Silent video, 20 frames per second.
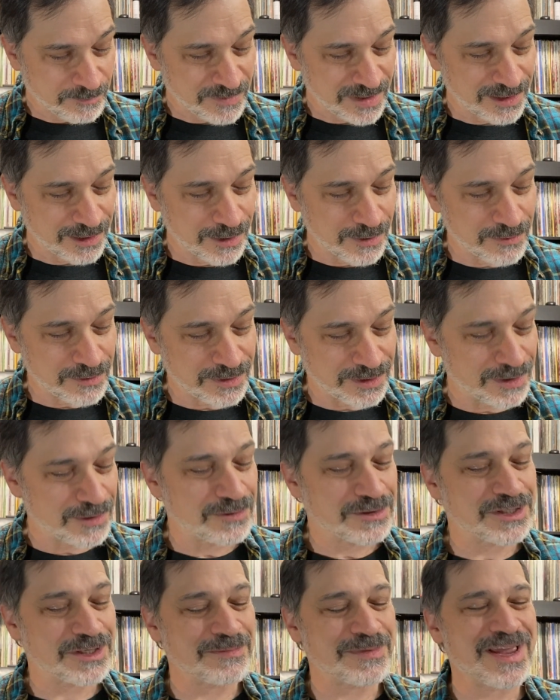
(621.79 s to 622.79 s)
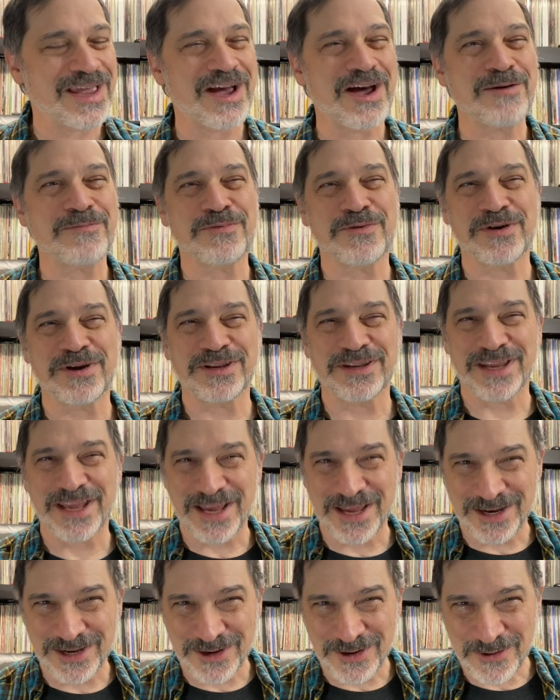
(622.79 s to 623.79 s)
Lonesome Cowboy
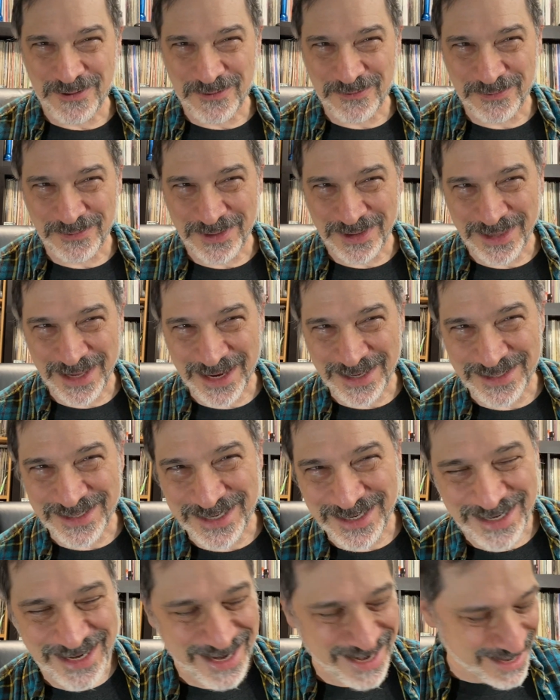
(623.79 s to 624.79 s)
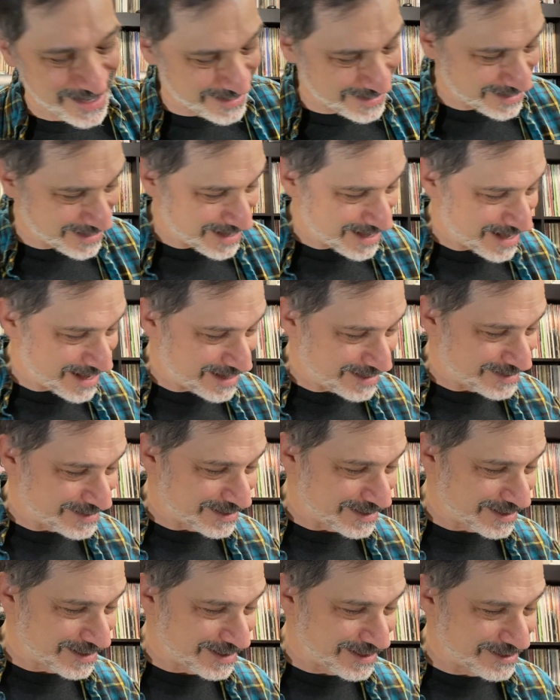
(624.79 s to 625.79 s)
Nando from the
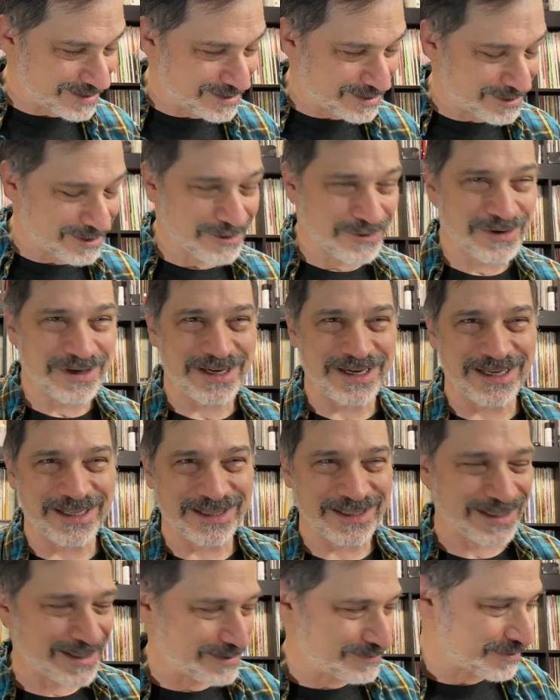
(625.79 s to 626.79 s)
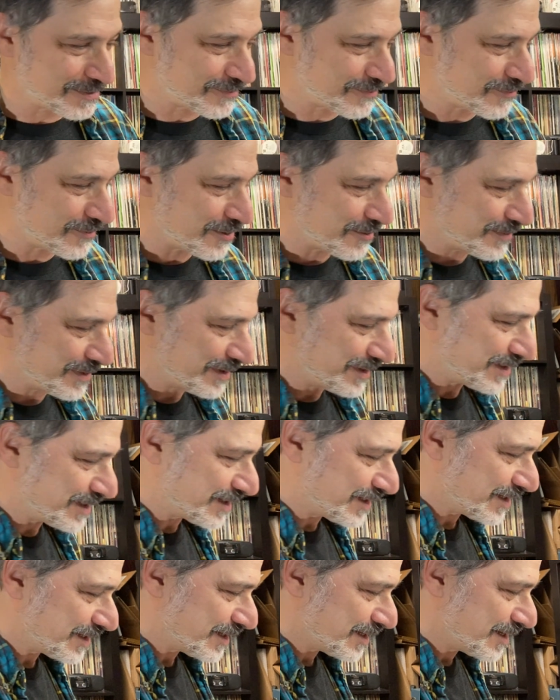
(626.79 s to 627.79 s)
1988 Genoa, Italy
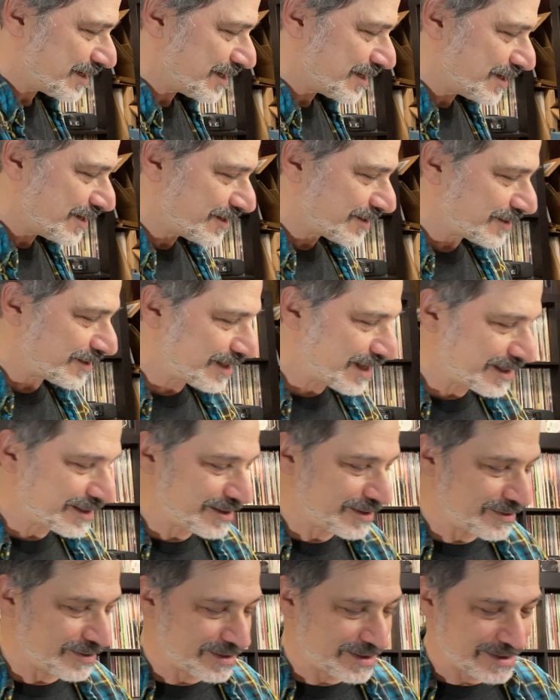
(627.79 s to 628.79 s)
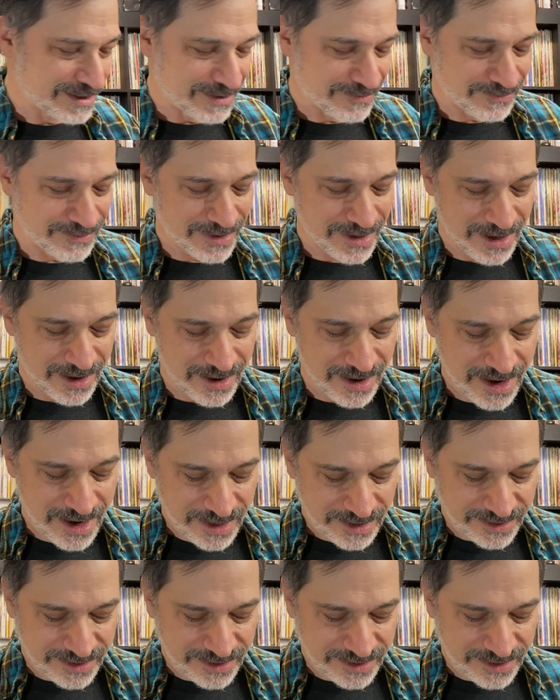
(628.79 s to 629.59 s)
performance. So lots of good stuff there.